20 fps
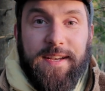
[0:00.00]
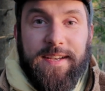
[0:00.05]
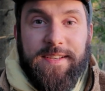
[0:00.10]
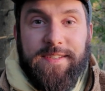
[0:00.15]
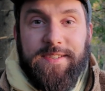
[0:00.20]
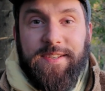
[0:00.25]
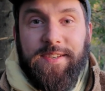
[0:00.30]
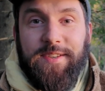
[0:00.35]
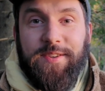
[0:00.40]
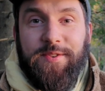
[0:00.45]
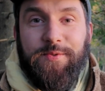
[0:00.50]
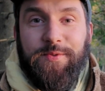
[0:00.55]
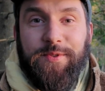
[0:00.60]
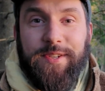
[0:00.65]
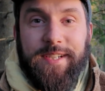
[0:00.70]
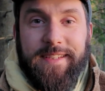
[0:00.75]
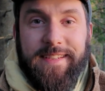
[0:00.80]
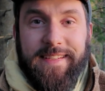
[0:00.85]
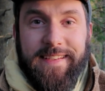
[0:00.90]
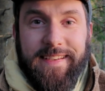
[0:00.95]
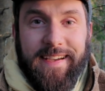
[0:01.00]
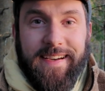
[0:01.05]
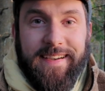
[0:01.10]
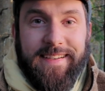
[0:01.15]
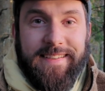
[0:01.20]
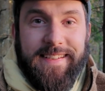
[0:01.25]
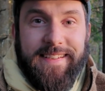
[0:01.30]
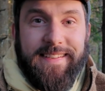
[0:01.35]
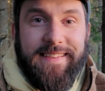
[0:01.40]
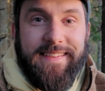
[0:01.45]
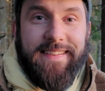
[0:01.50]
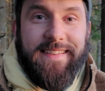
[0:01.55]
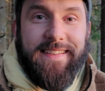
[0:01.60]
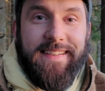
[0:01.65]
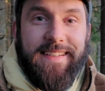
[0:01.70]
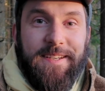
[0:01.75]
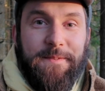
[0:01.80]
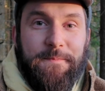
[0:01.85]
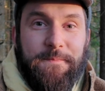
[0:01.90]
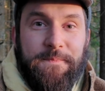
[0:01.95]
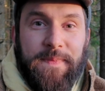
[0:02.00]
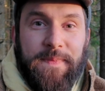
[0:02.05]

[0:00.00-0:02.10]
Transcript: security identity